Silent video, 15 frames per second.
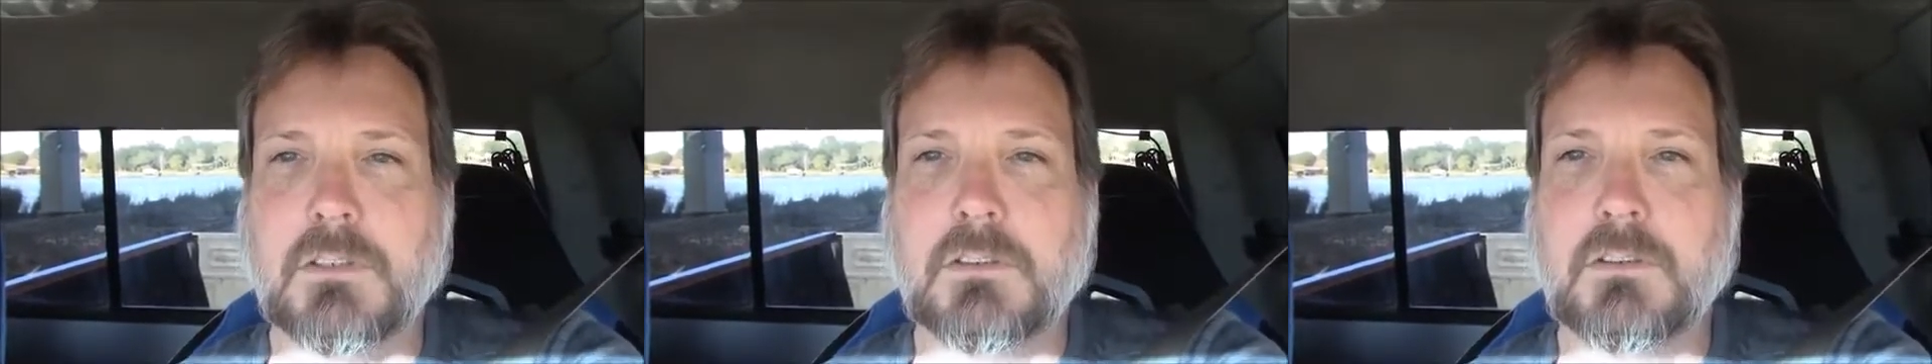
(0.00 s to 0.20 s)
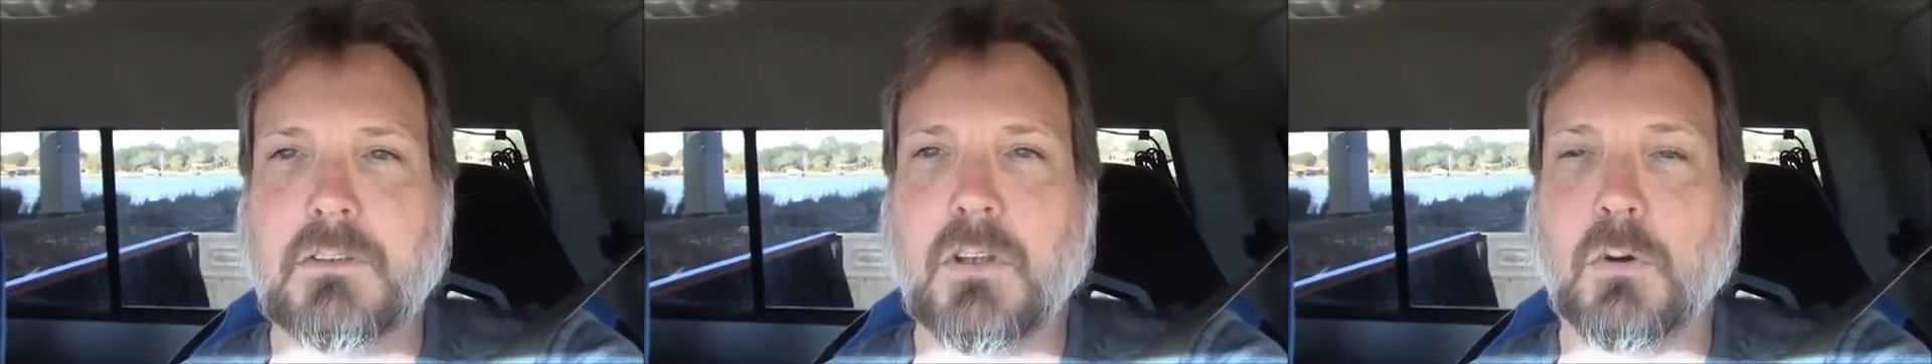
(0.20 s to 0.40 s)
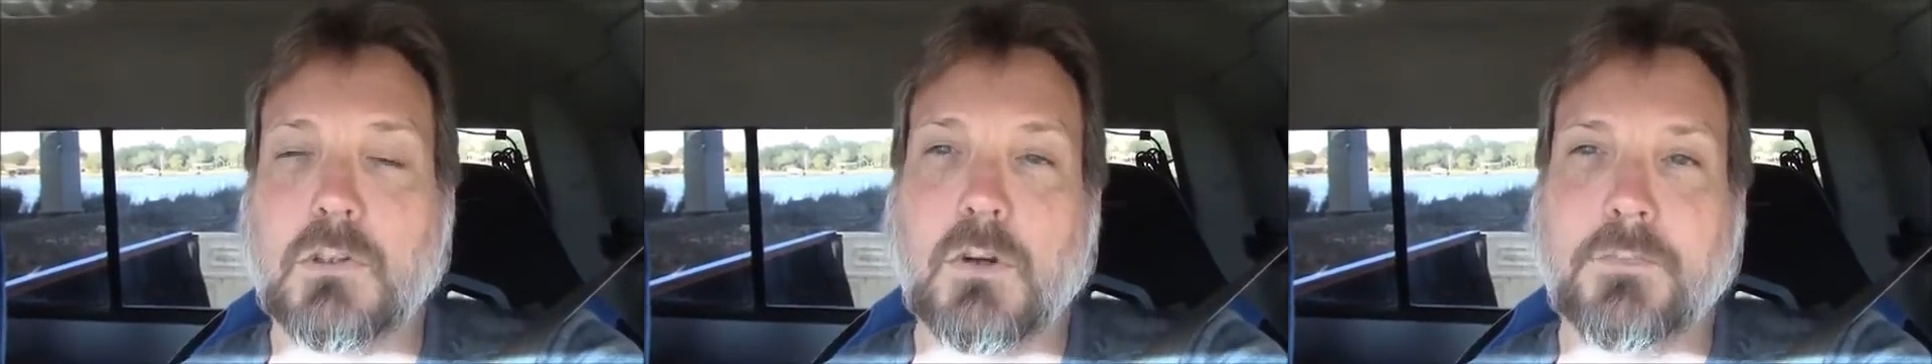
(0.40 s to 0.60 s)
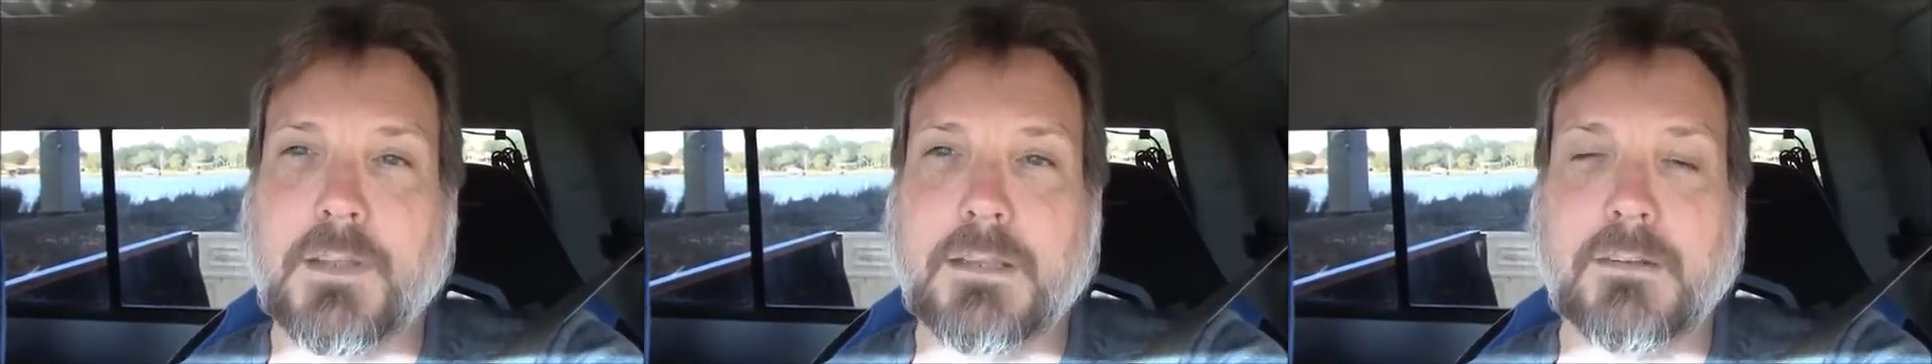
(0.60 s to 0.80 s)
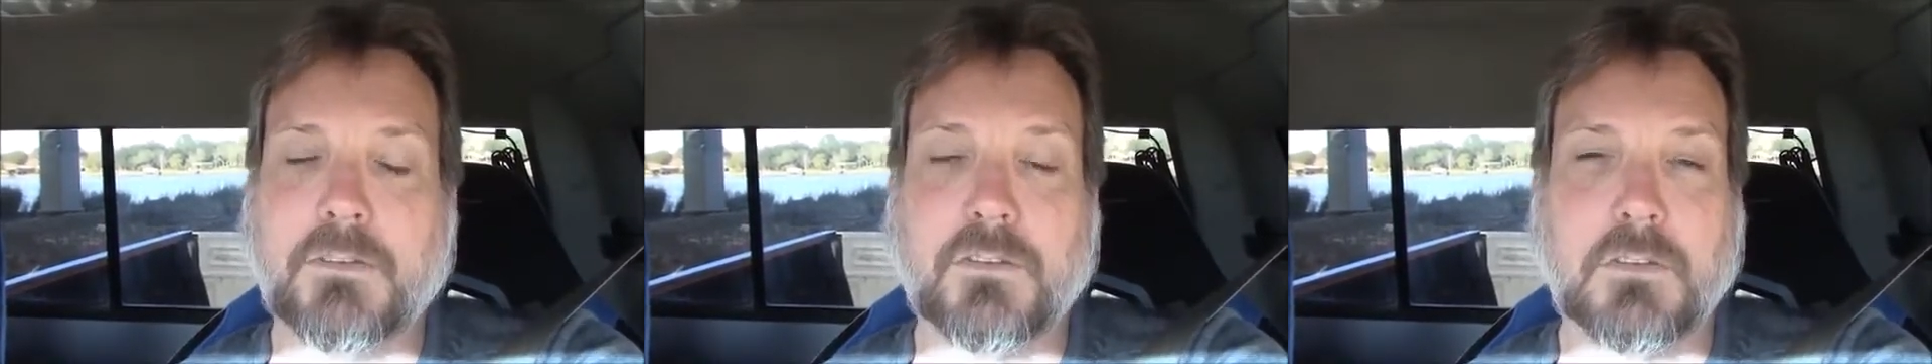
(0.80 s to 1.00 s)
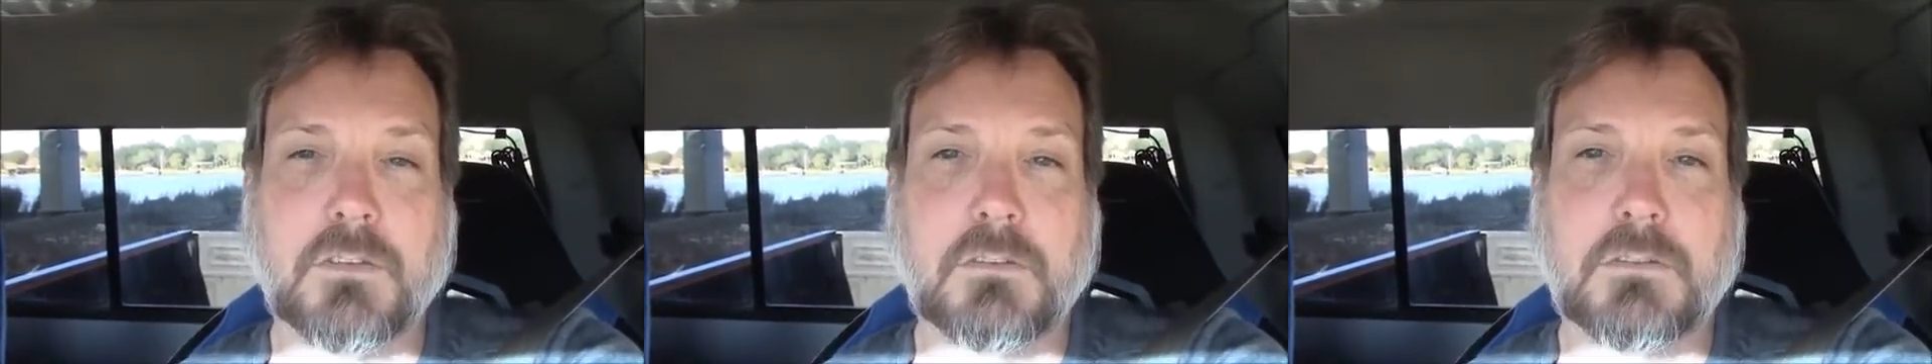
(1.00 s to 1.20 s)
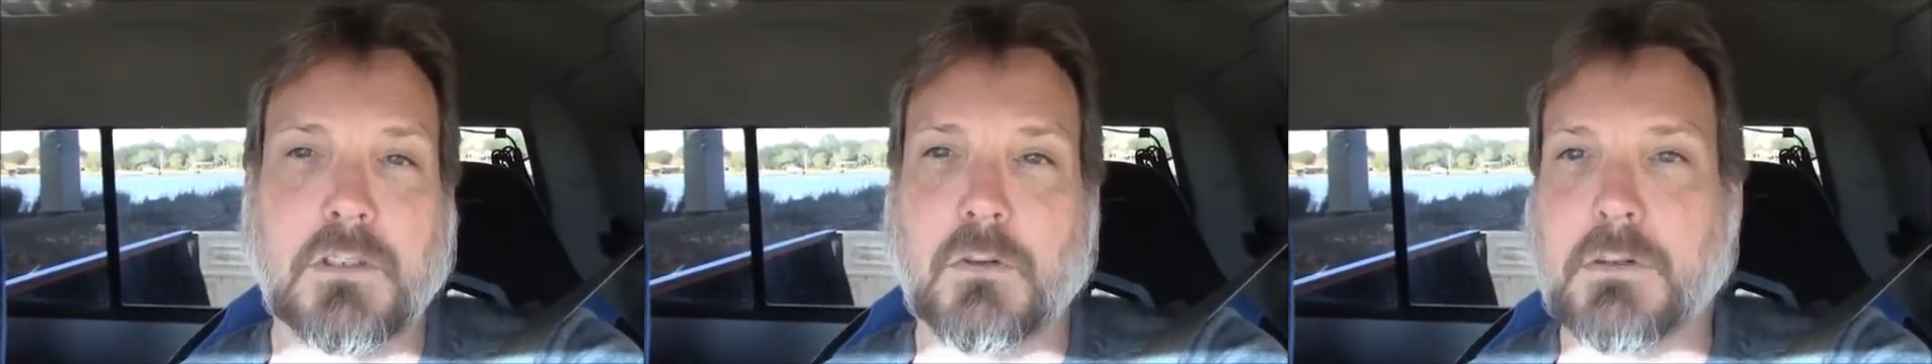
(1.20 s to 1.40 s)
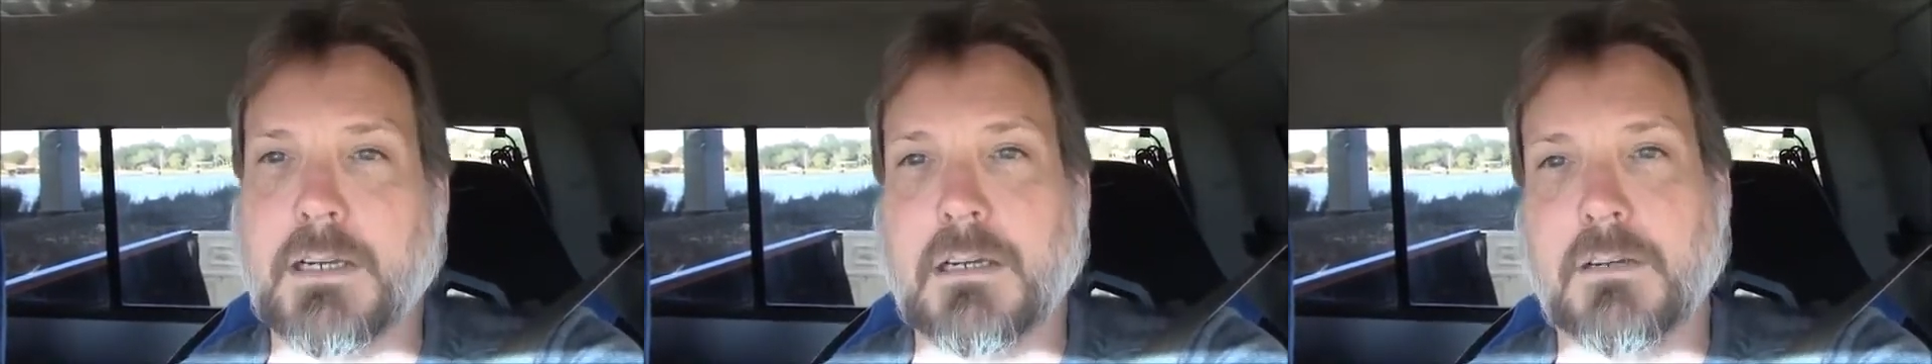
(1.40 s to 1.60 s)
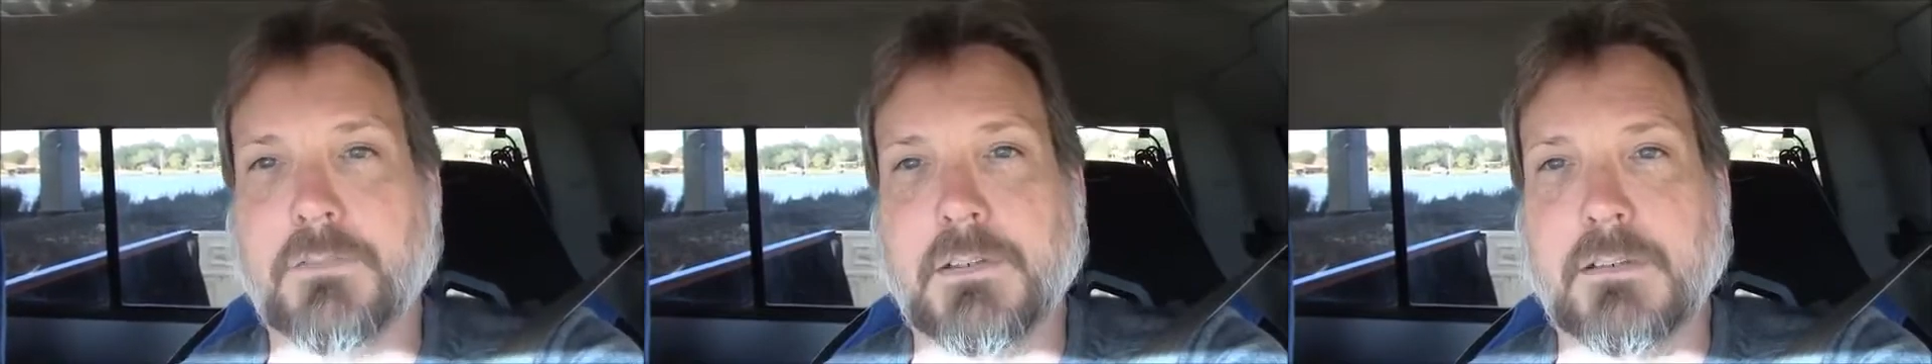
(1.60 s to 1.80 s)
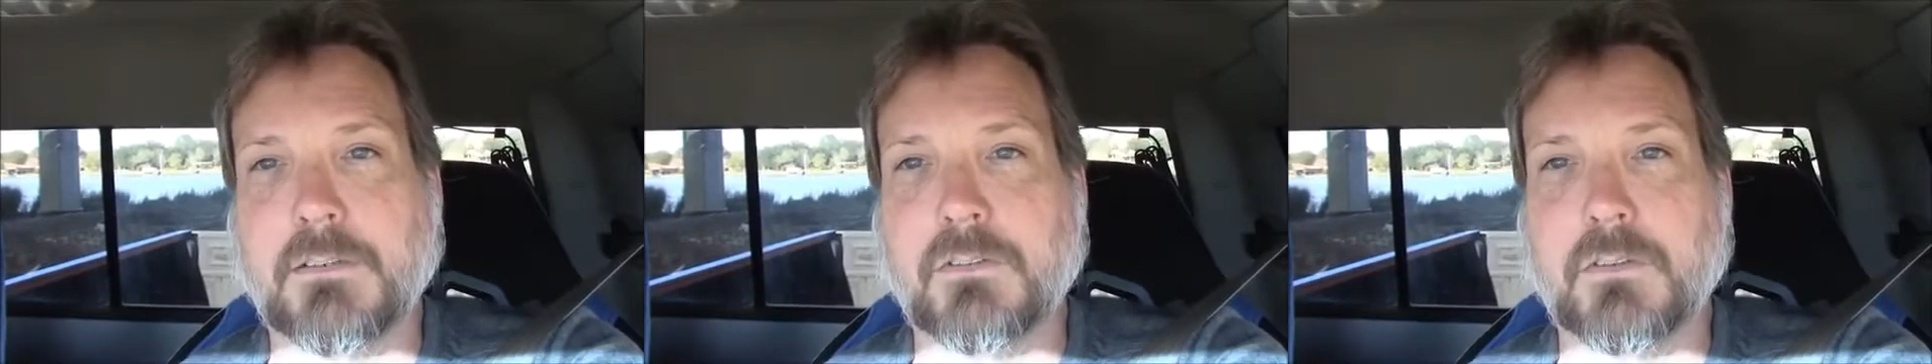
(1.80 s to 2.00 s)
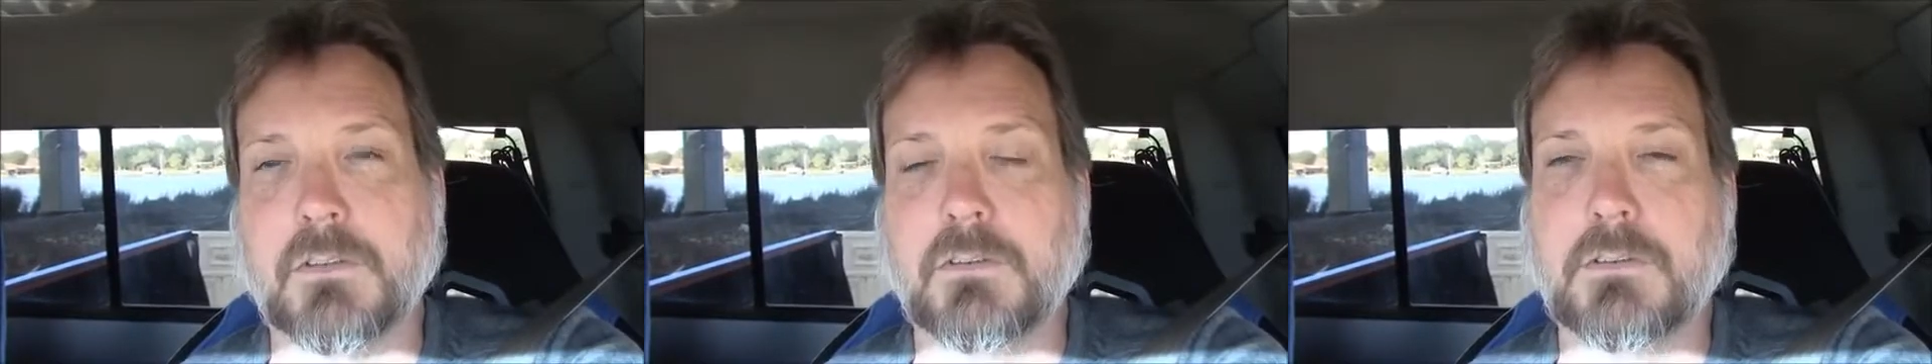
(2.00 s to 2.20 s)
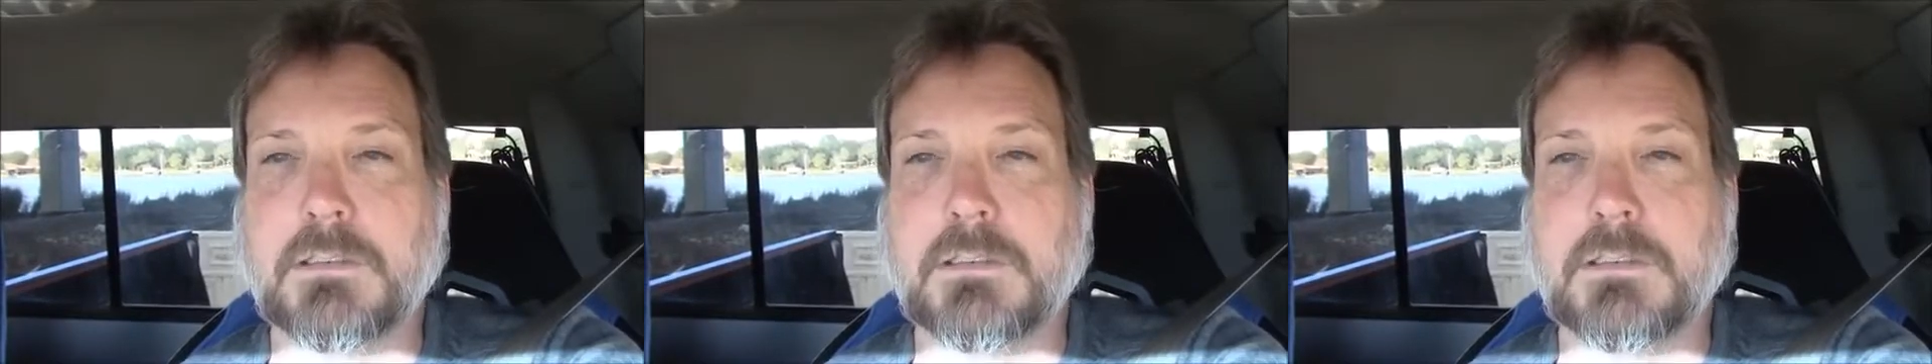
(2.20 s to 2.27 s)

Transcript: Don't know if that's true. Don't care if it's true.